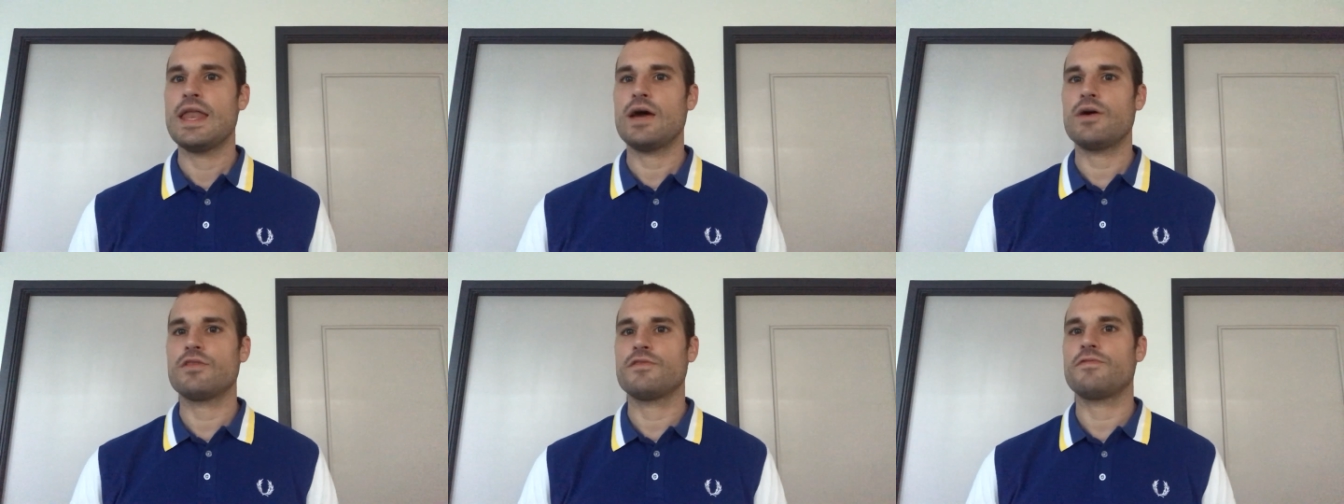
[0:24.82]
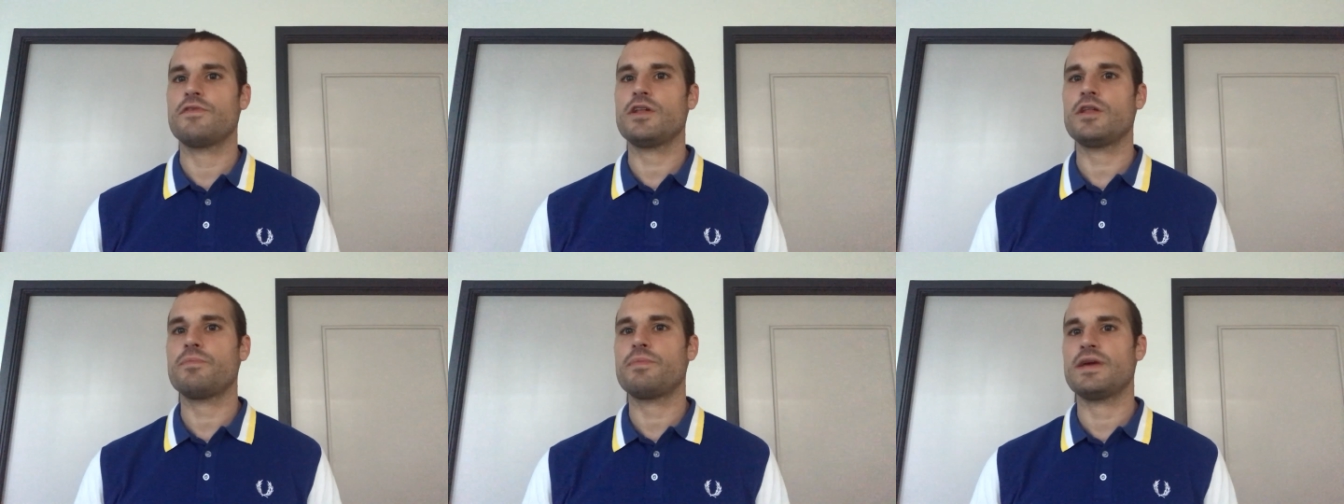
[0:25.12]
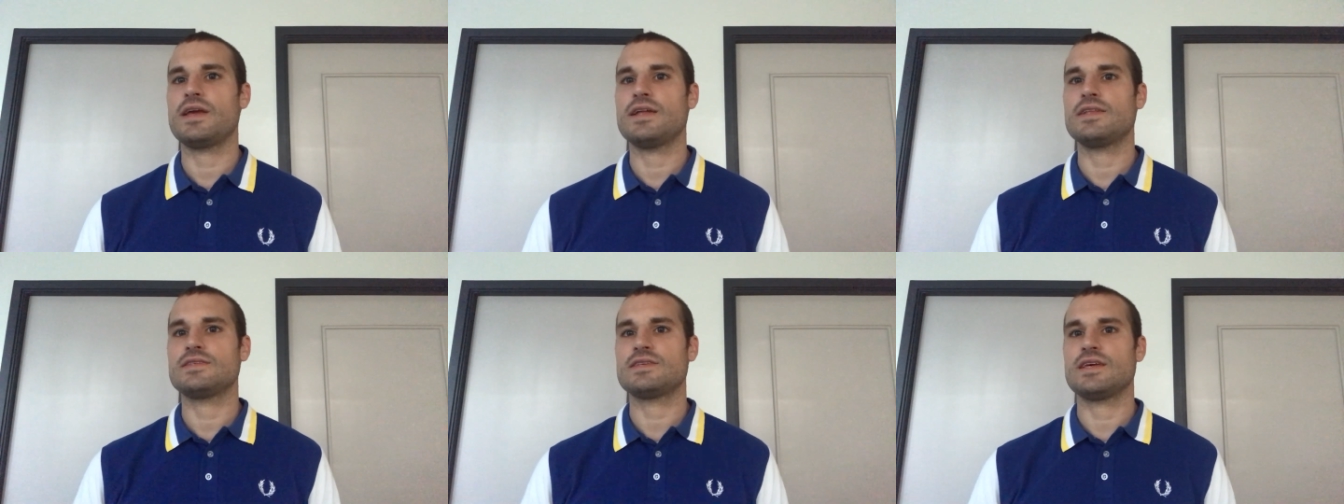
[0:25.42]
Now in the
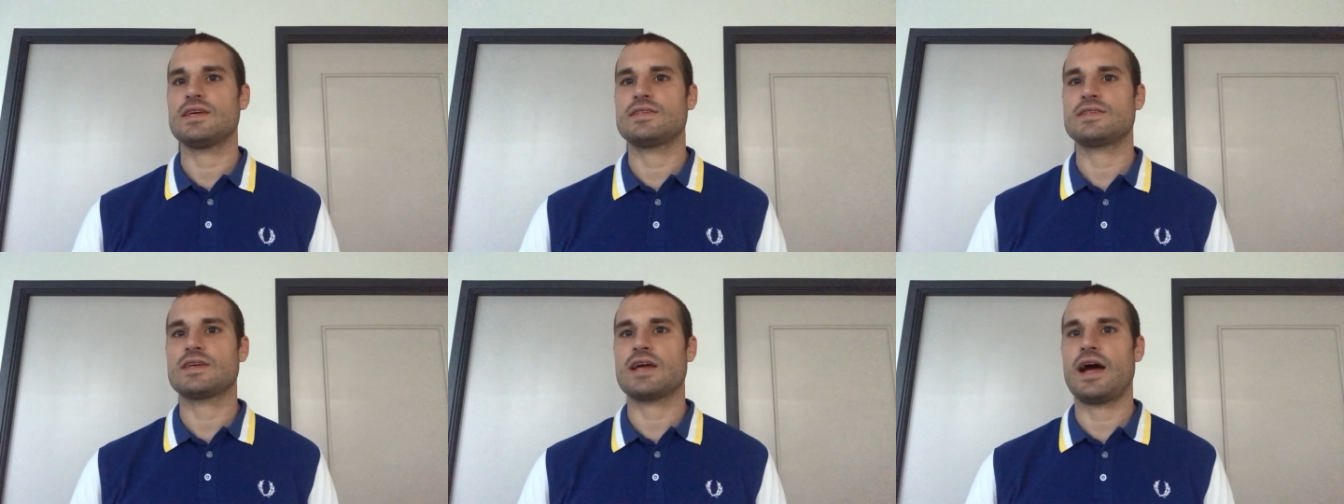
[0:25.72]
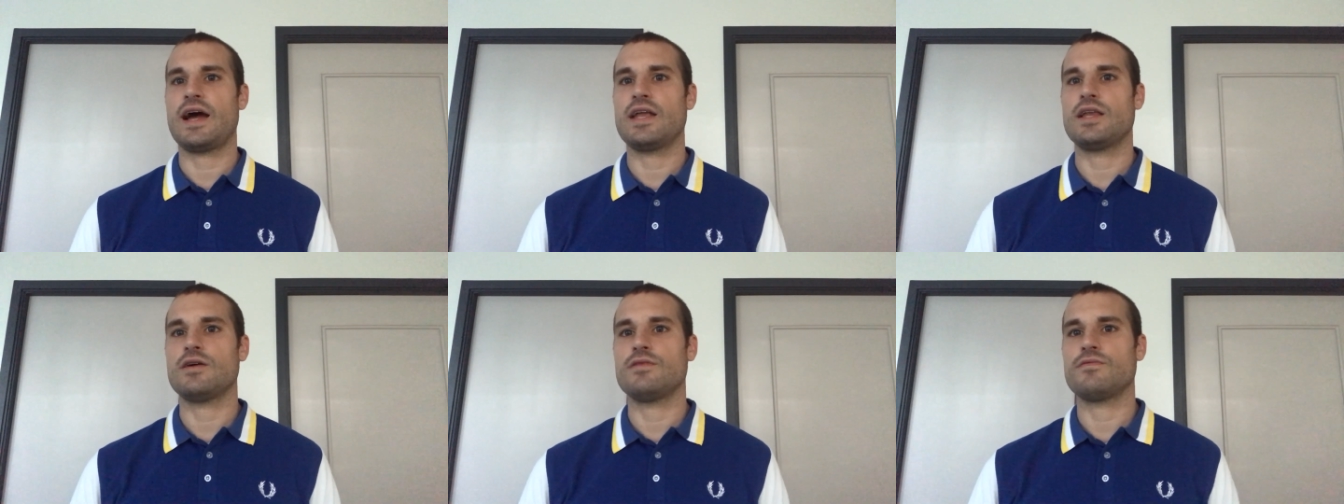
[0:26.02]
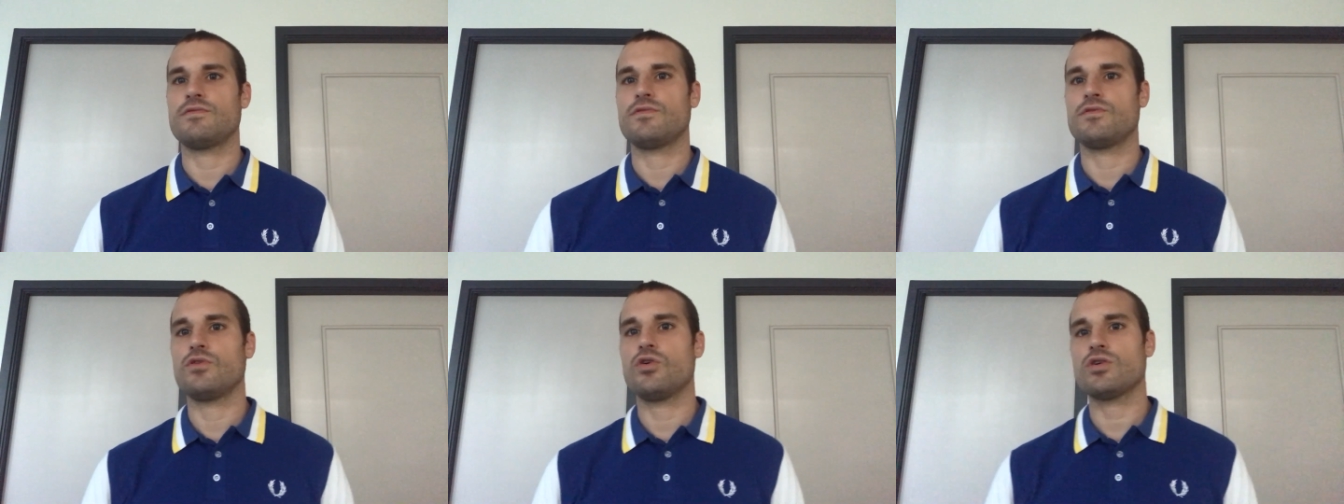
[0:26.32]
Philippines, it's kind
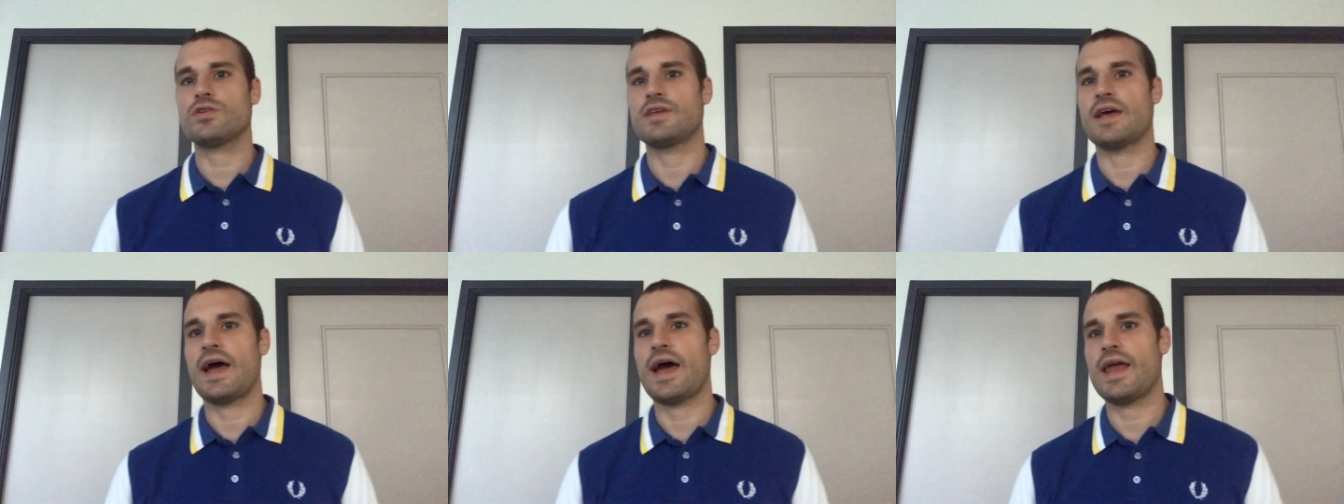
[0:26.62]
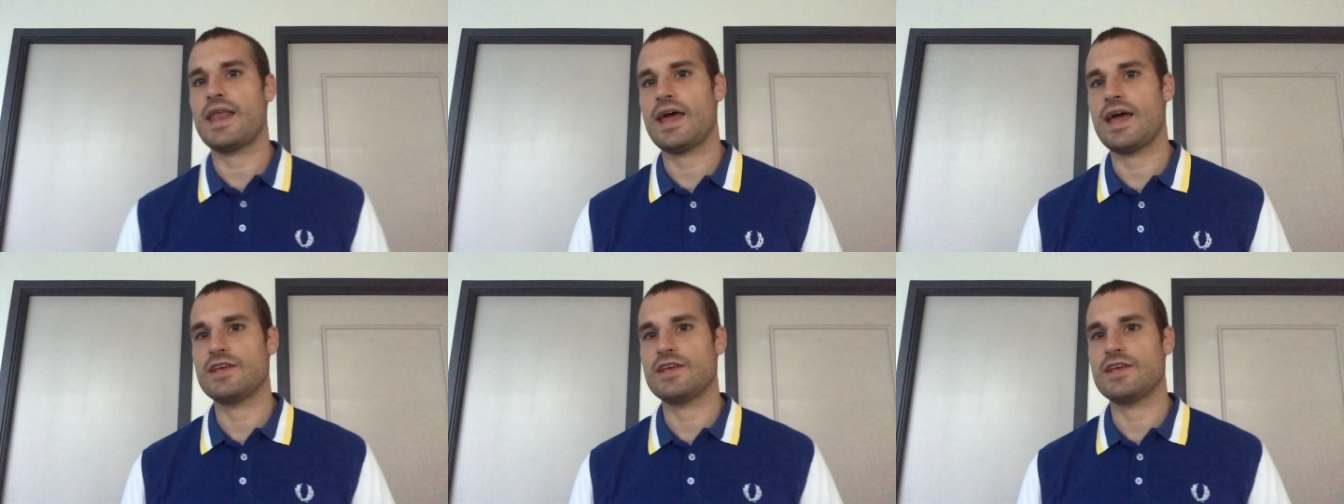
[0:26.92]
of looked at